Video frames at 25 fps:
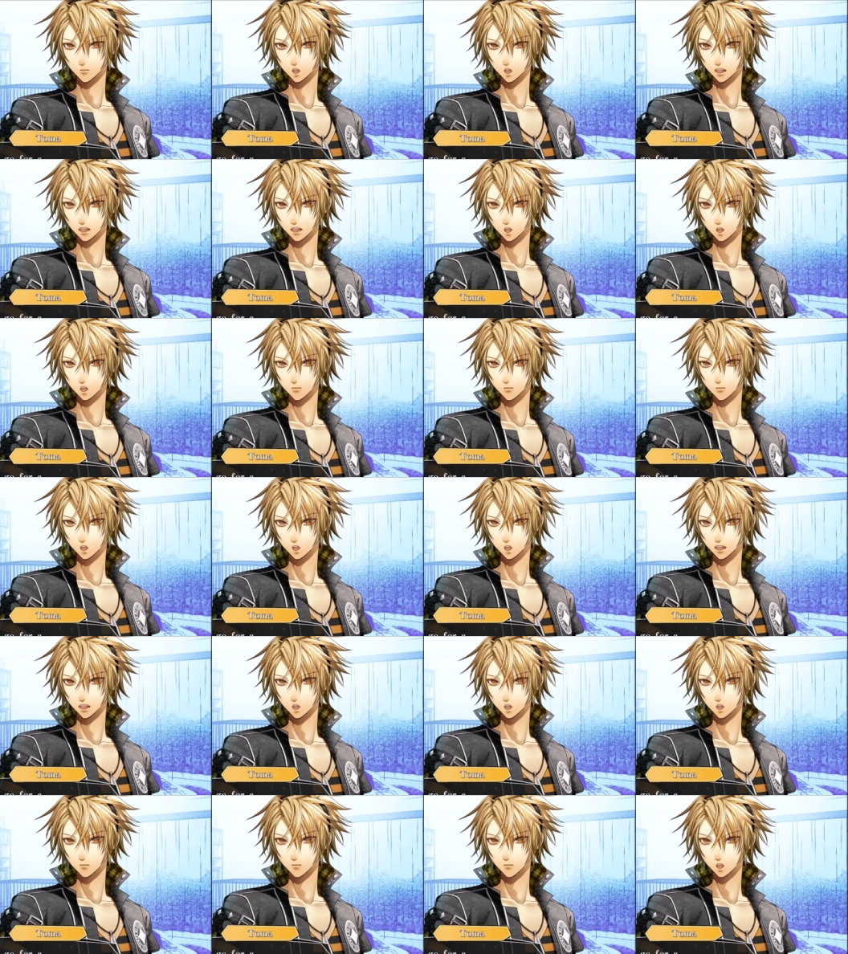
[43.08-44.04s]
There's somewhere I
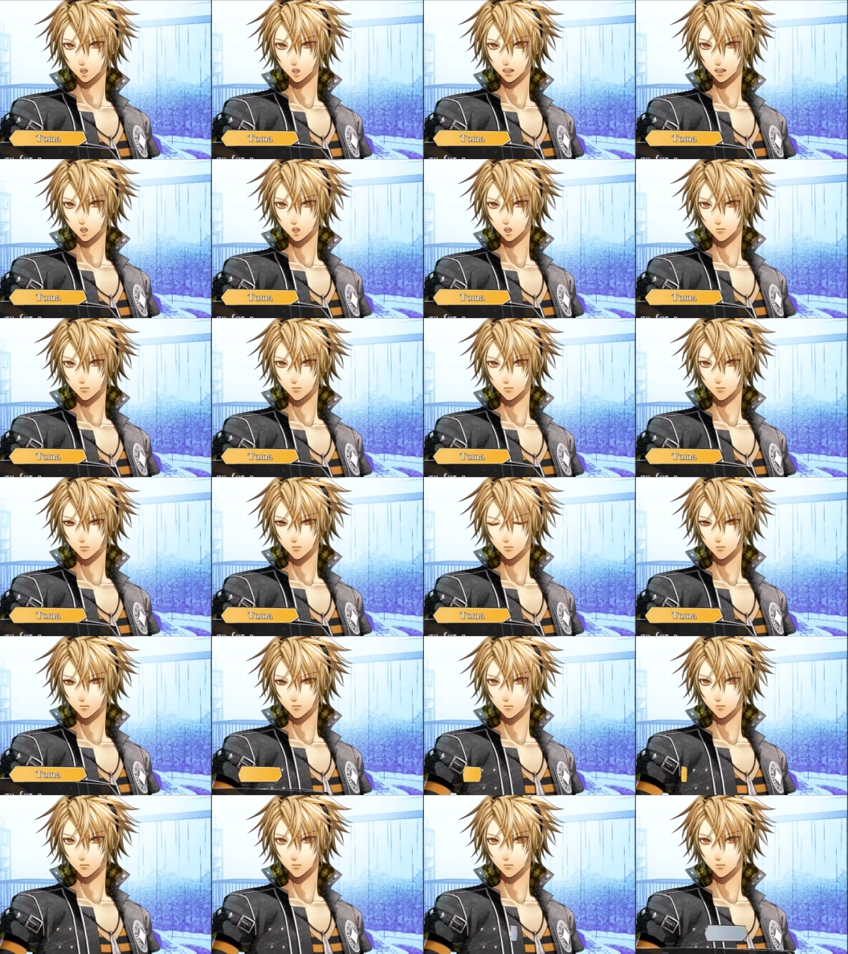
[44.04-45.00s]
need to go for a
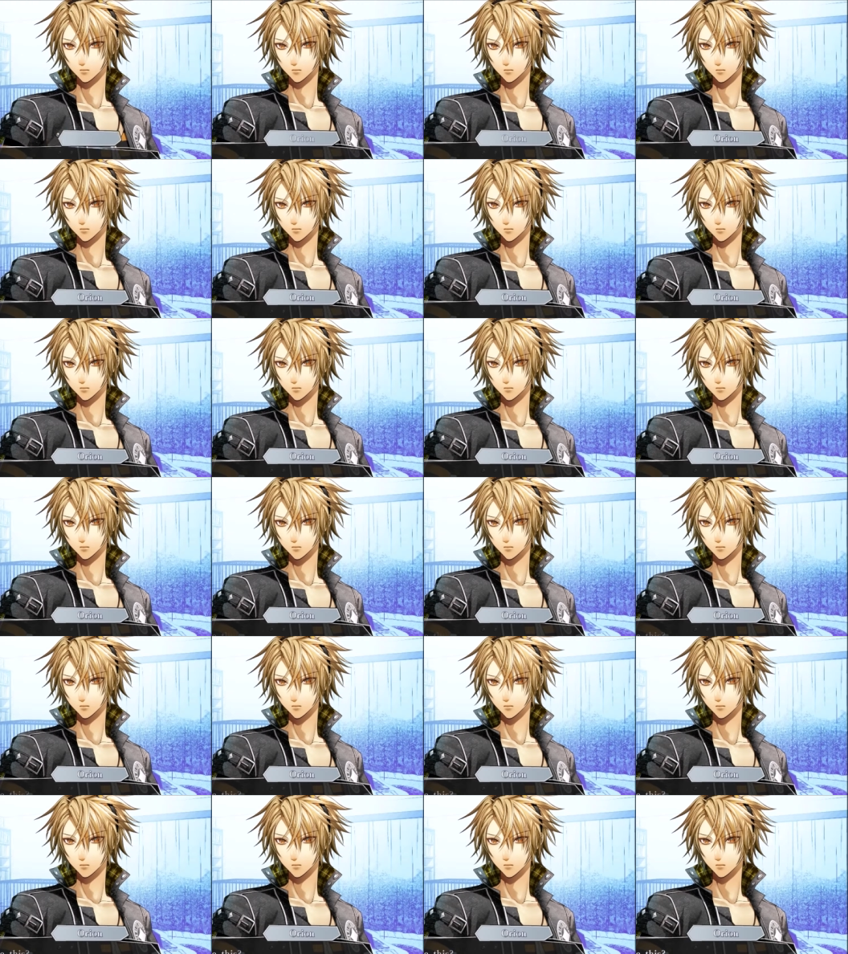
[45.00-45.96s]
while.
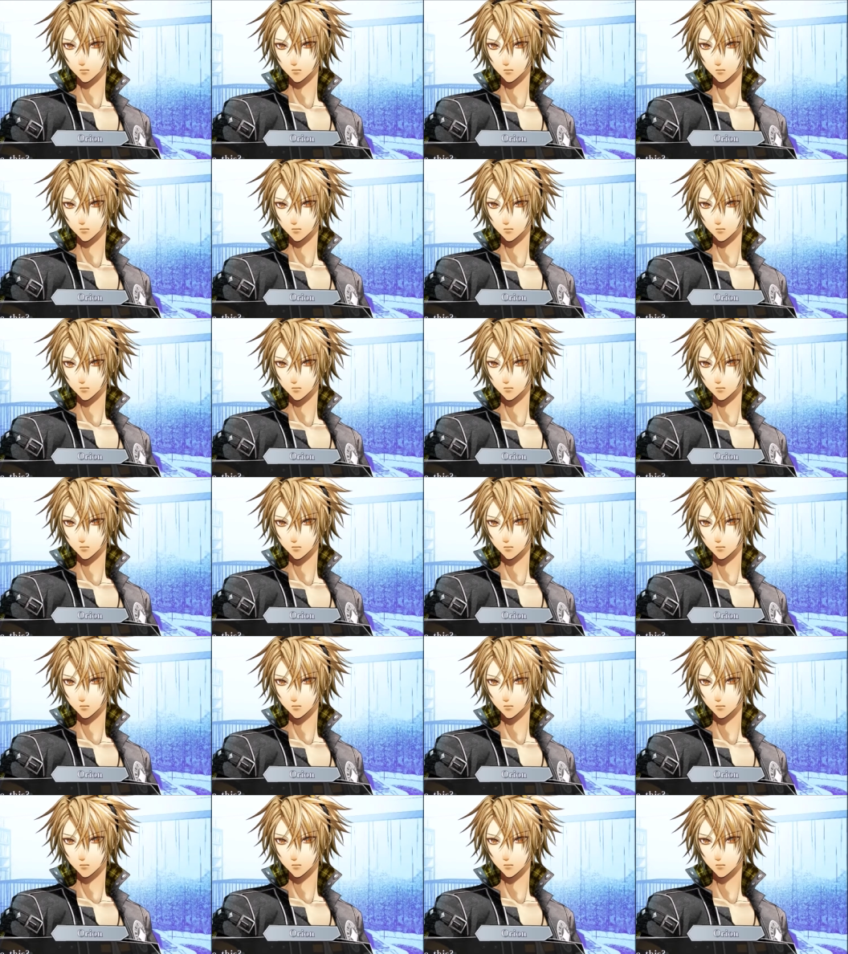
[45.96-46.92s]
Go?
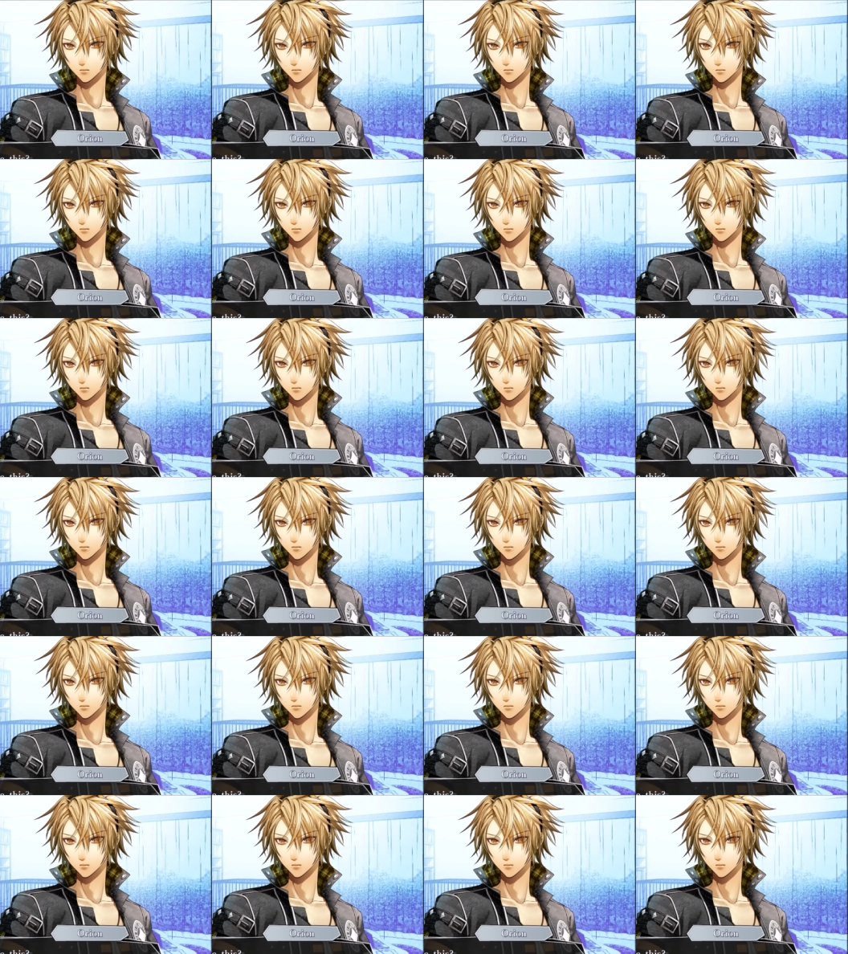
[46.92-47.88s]
At a time like
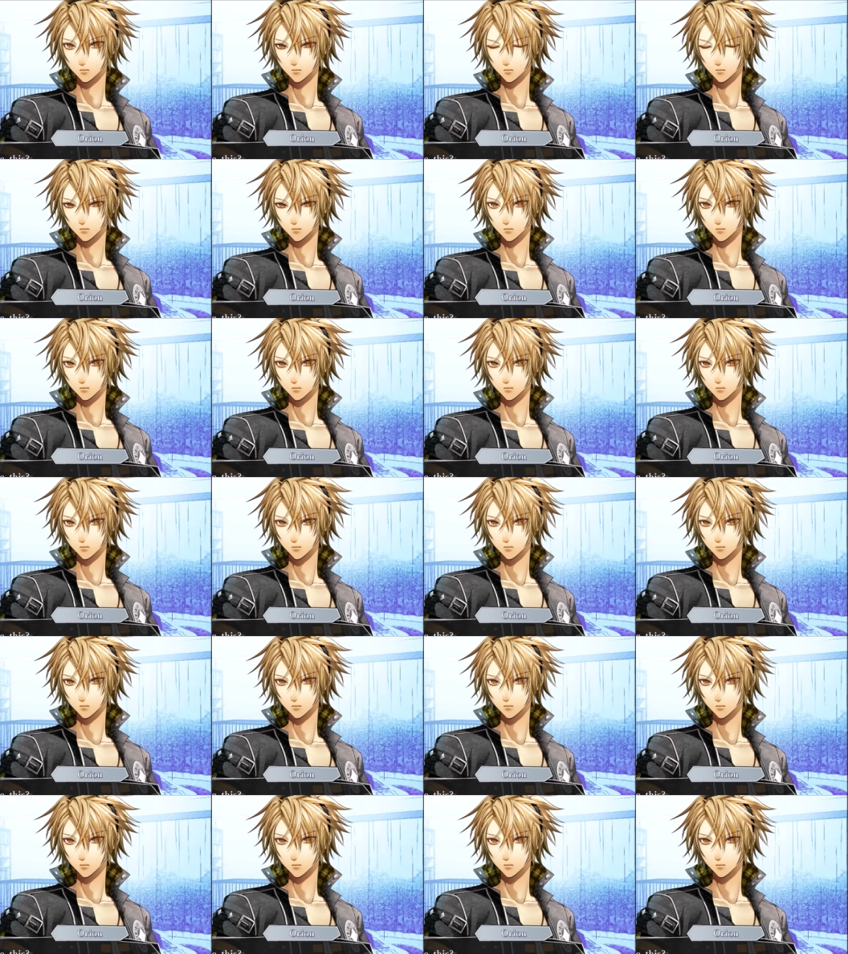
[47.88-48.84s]
this? It's already
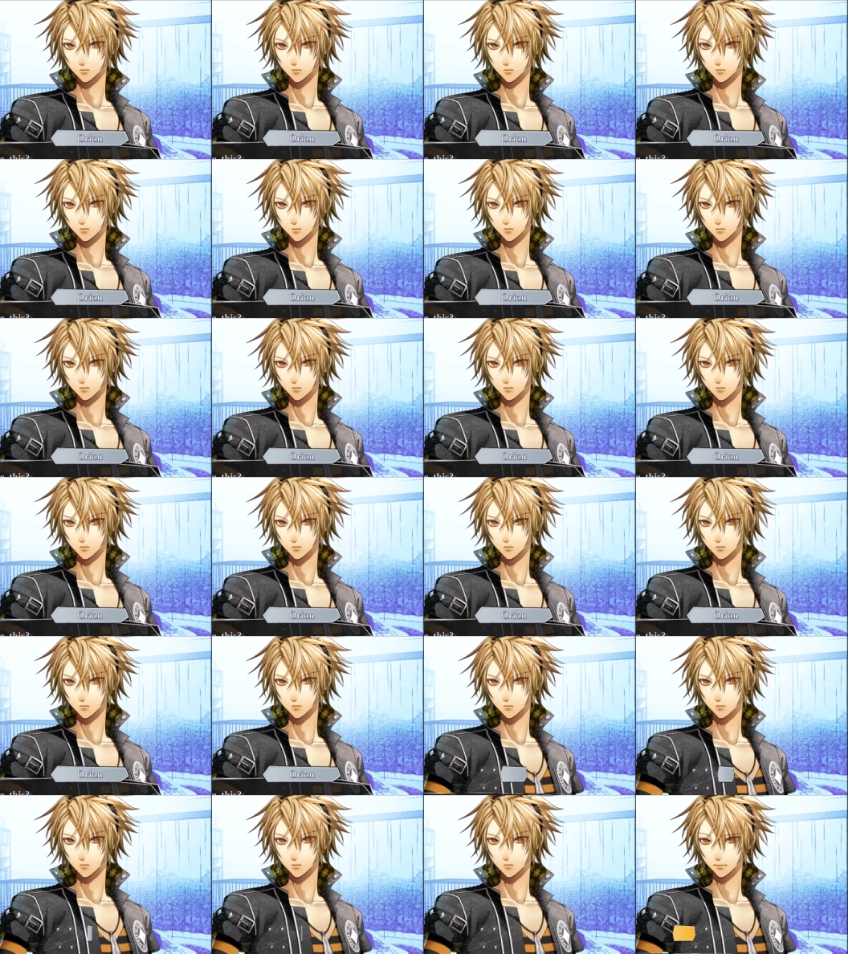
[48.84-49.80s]
past 11 at
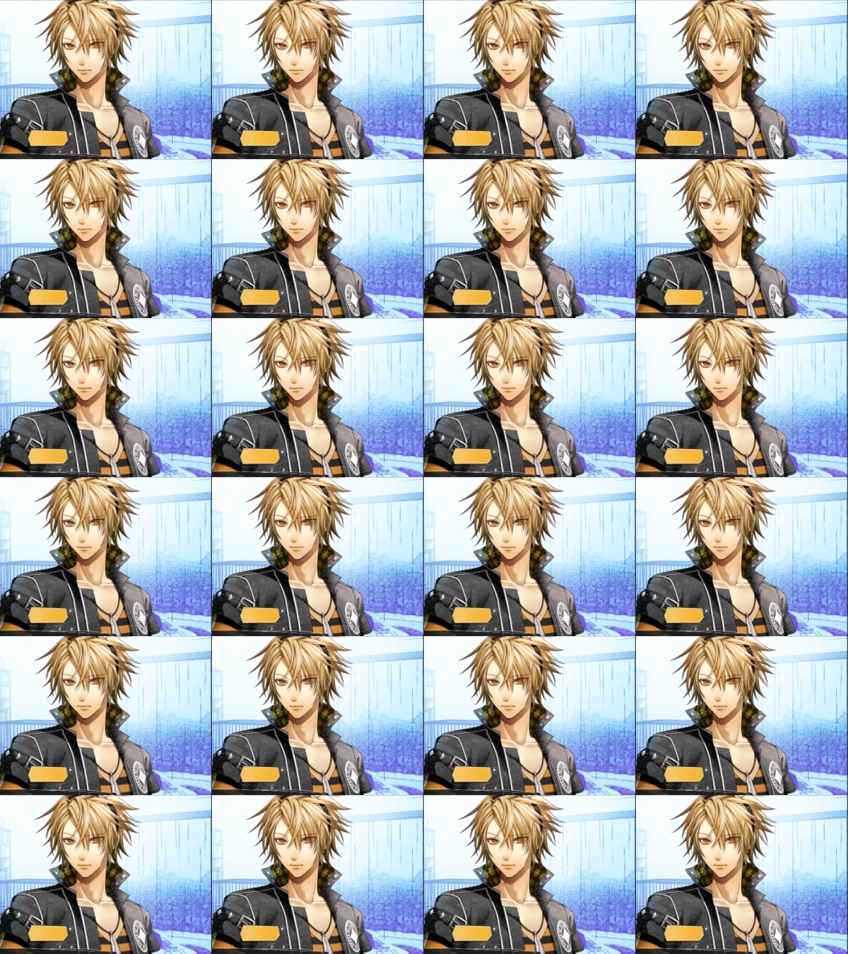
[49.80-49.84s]
night.